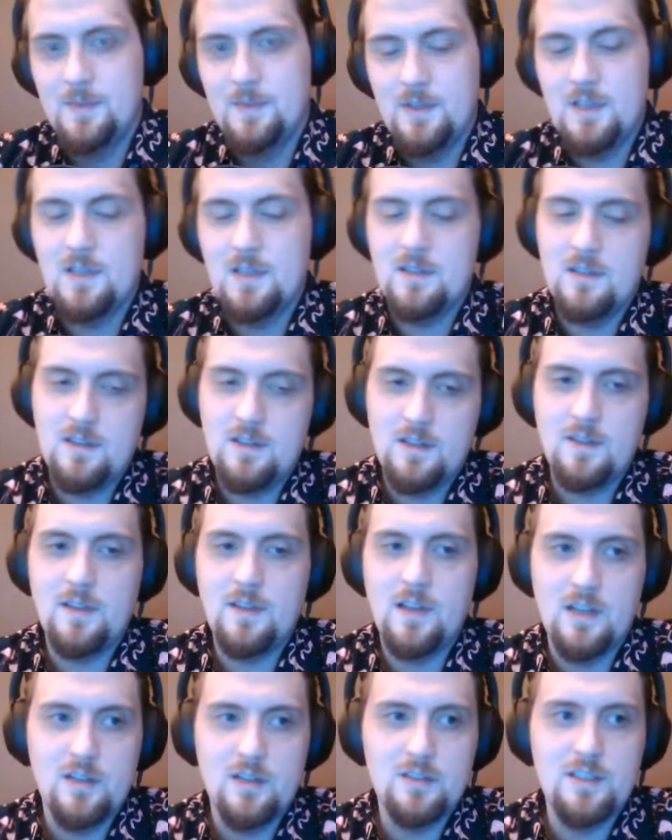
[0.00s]
And I
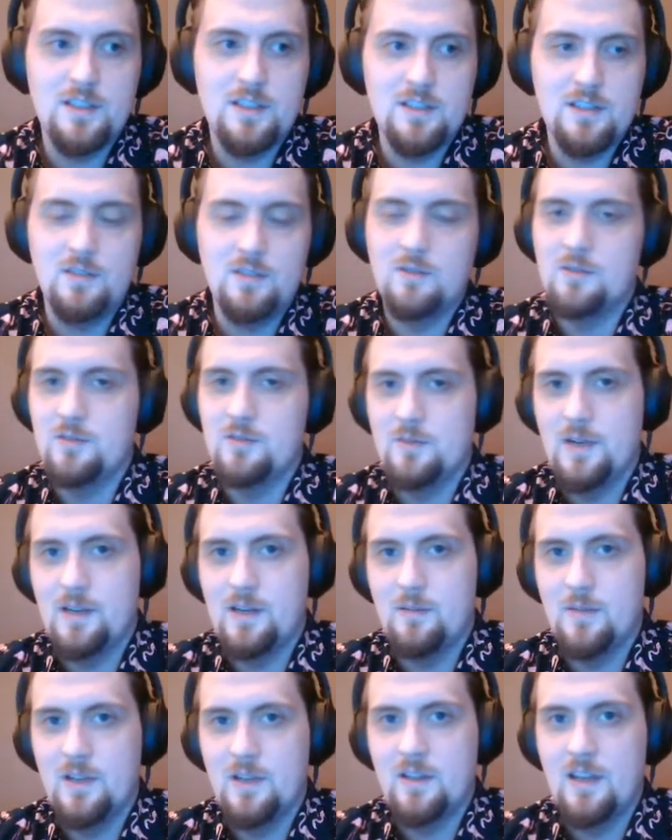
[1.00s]
think I'll continue to
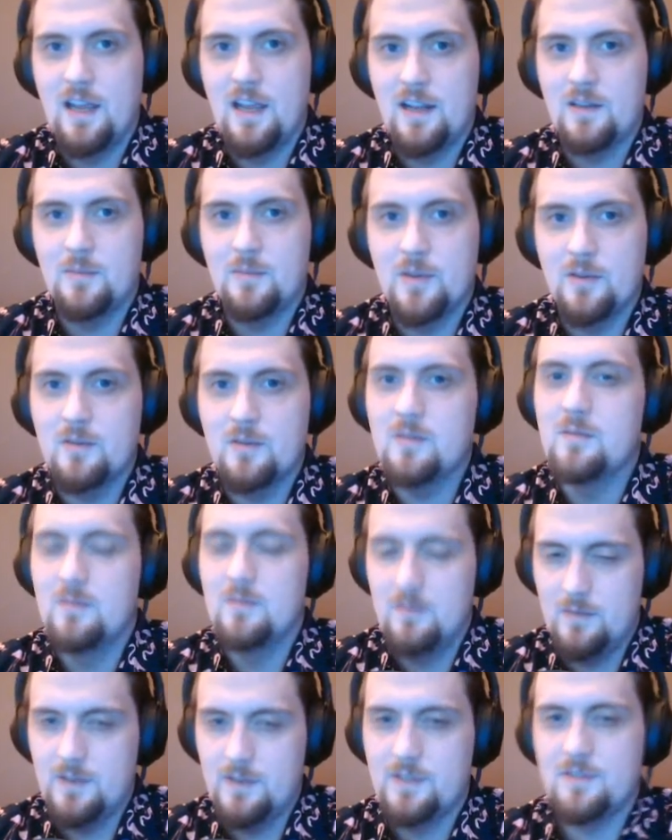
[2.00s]
recommend that about
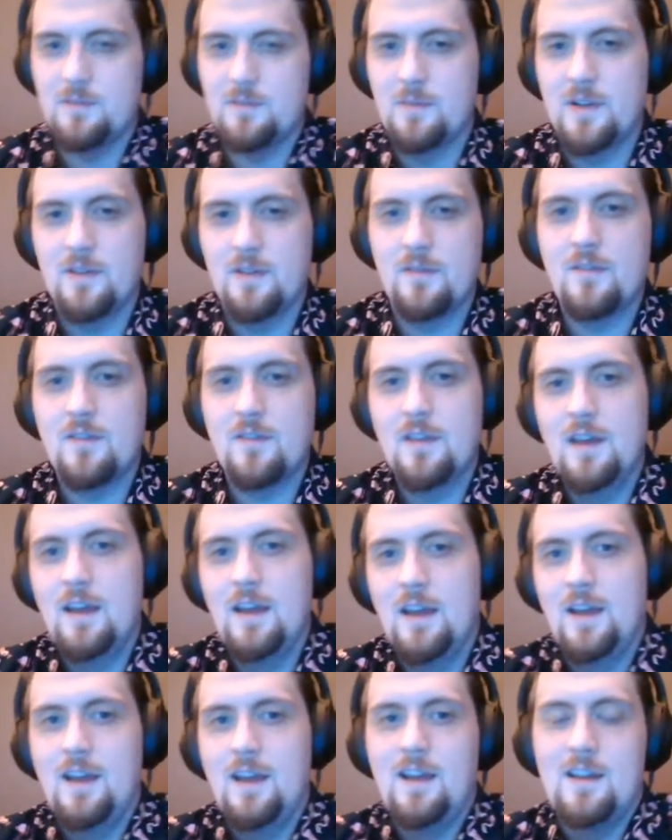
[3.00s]
once a month.
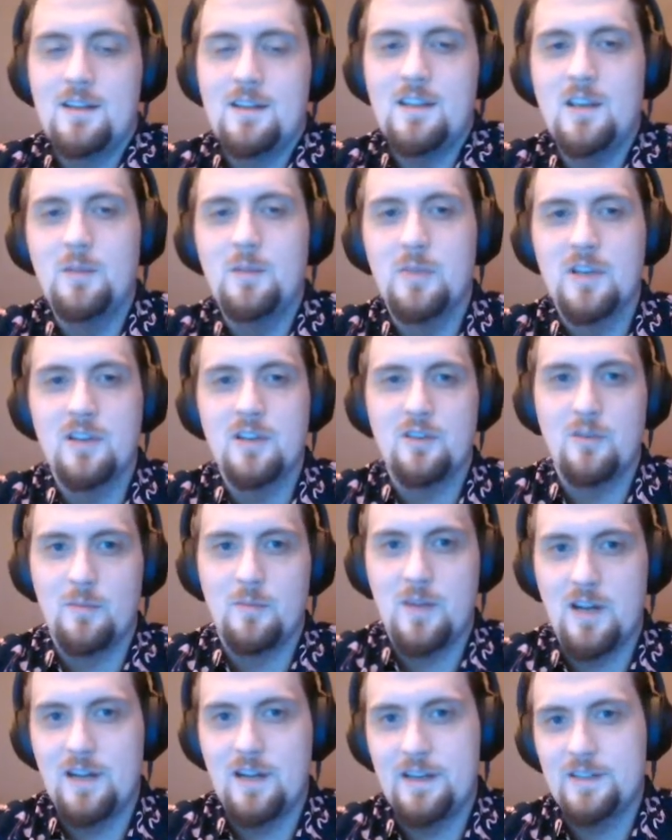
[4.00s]
Keep it in your
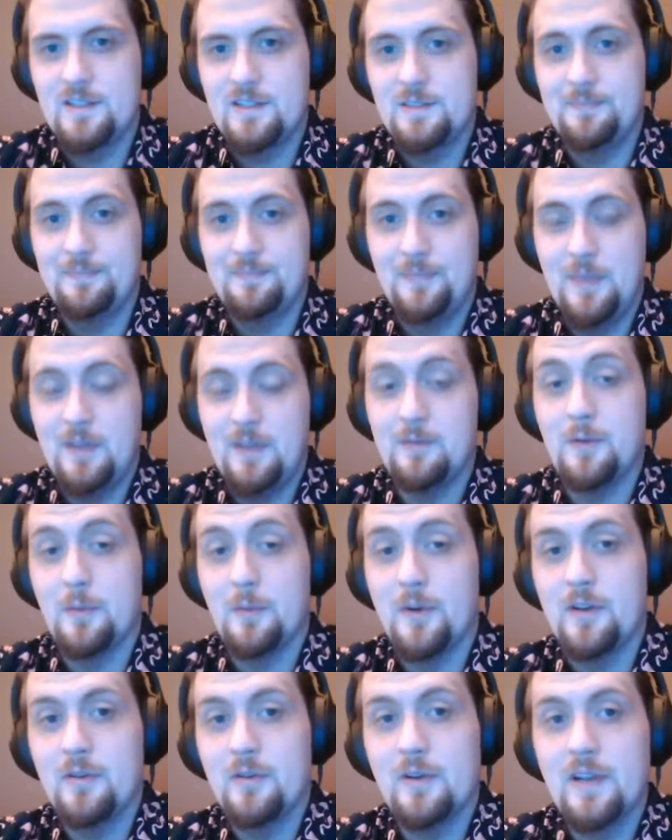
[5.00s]
mind. If you're
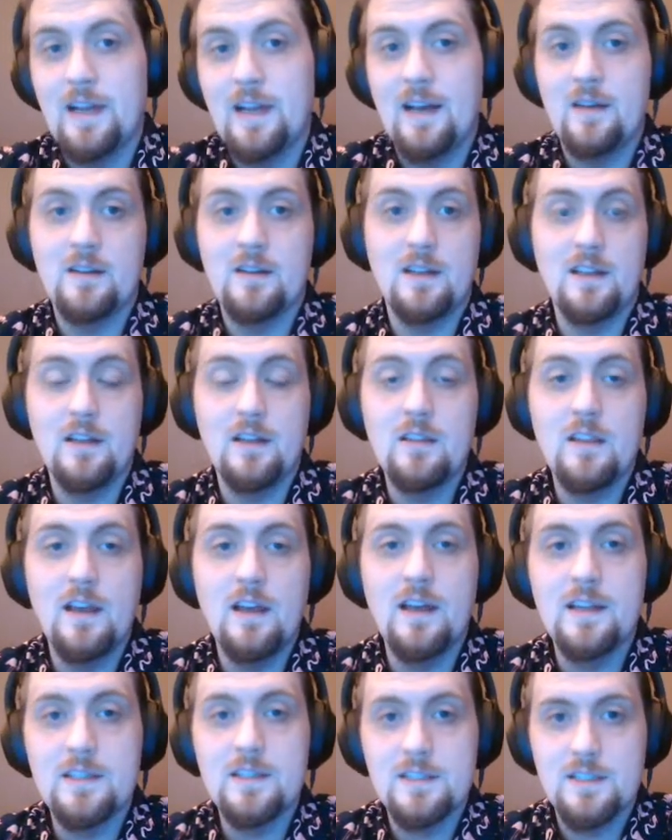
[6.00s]
wondering how to get
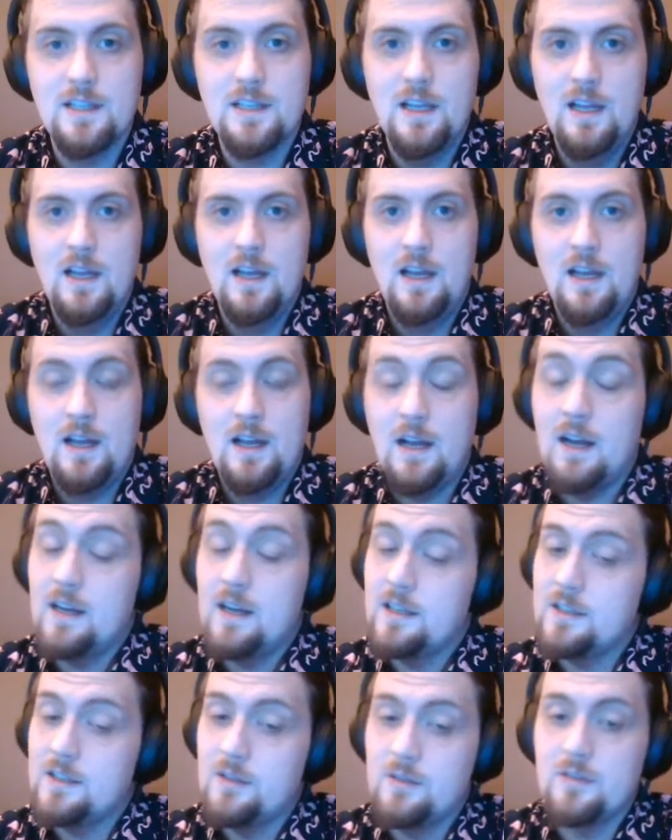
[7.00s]
that,
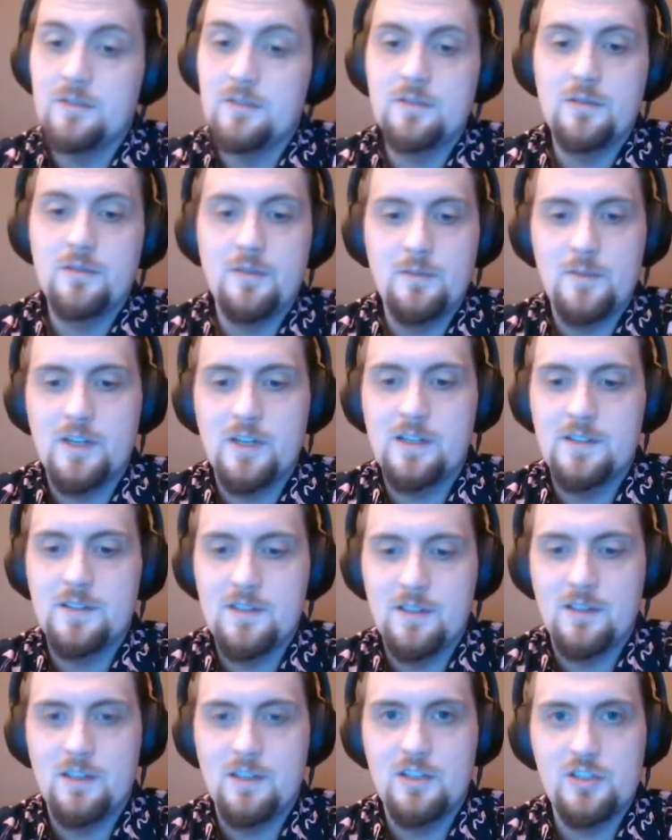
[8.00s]
Google Truth and
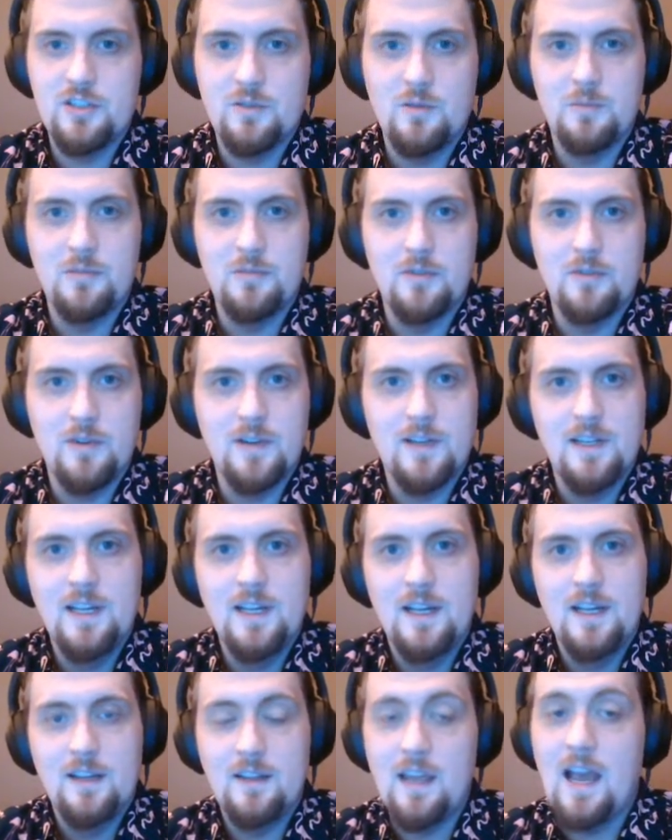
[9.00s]
Reconciliation Report.
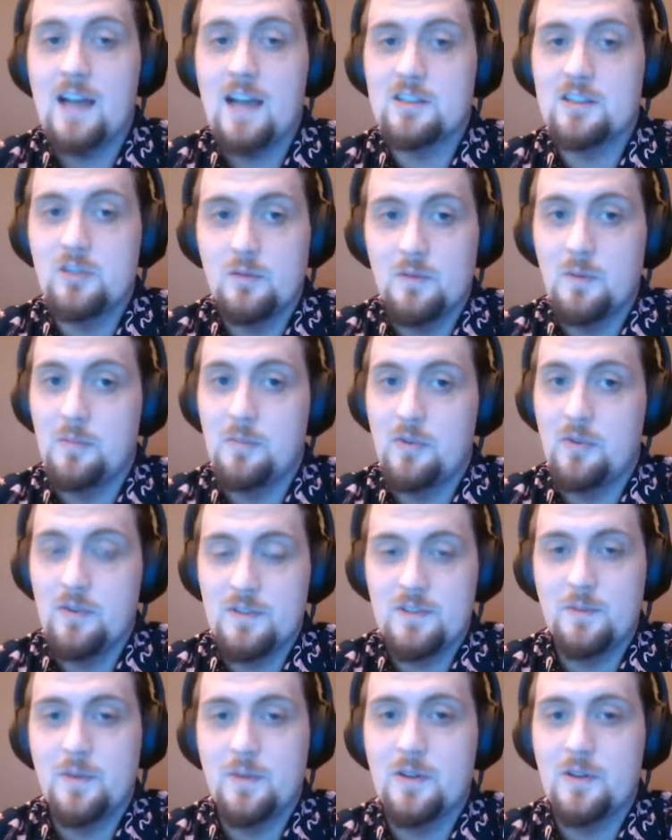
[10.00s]
The actual
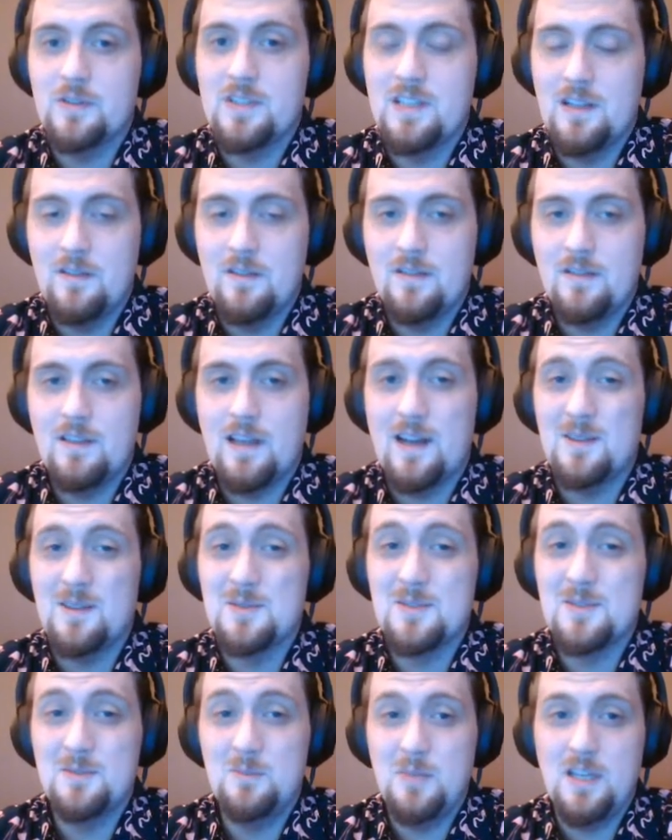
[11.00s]
report's about
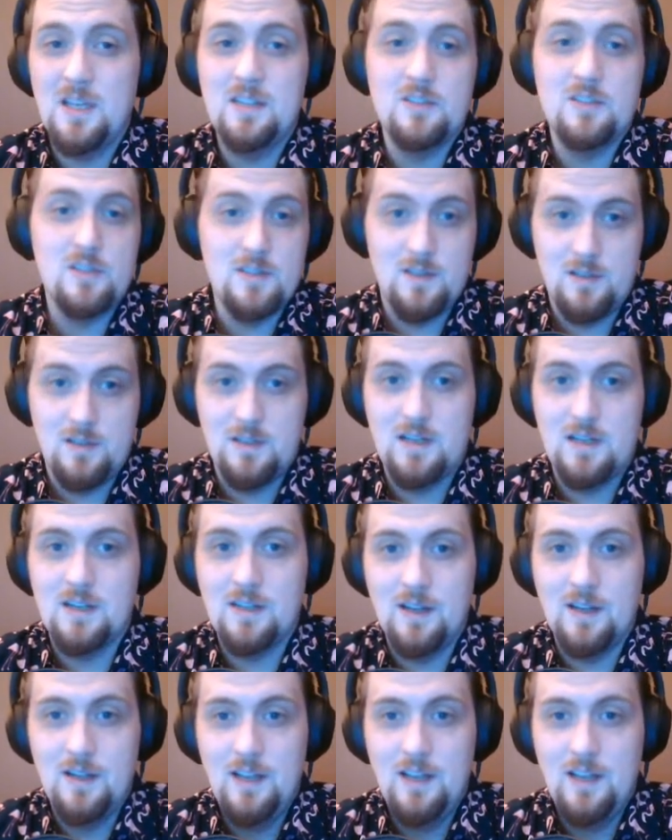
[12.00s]
10,000 pages long.